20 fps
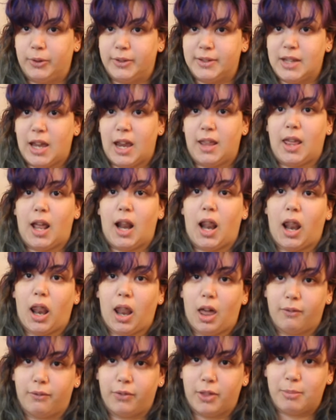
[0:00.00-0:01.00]
say they
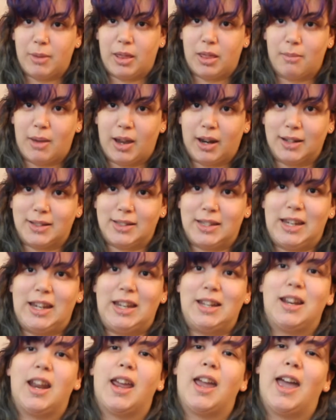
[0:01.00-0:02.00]
love them in the
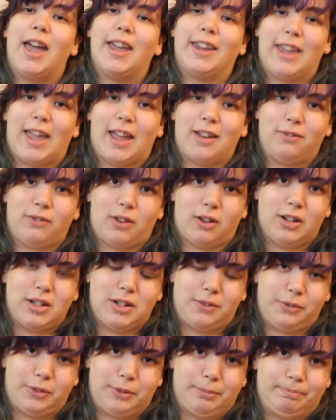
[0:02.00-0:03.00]
magazine. Again, very
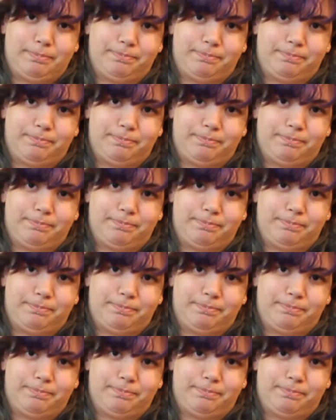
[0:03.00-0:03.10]
different.